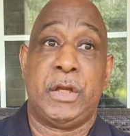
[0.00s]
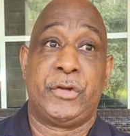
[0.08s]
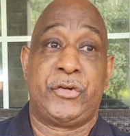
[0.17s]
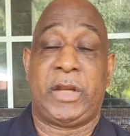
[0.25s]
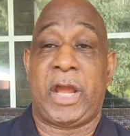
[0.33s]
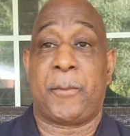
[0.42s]

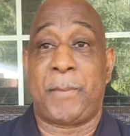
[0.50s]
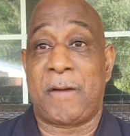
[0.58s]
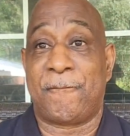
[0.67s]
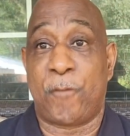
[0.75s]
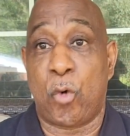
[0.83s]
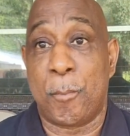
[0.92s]
She got about
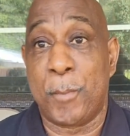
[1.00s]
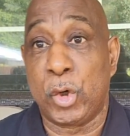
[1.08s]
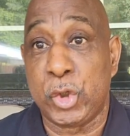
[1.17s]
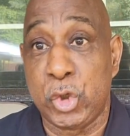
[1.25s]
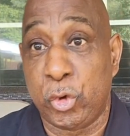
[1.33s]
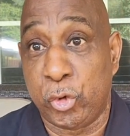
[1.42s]
4 more
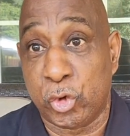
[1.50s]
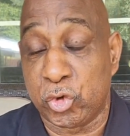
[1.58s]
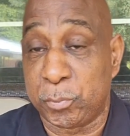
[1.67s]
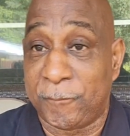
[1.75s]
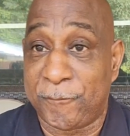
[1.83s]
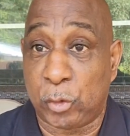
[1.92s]
years
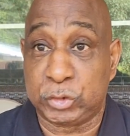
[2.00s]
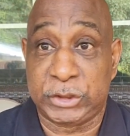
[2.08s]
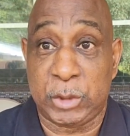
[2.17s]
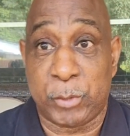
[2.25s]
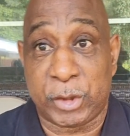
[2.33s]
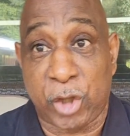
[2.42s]
before
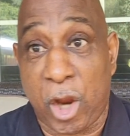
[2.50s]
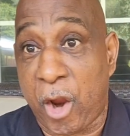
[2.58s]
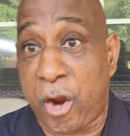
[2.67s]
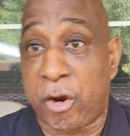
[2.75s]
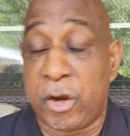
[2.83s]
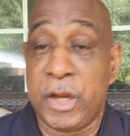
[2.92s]
she
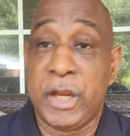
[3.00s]
retire,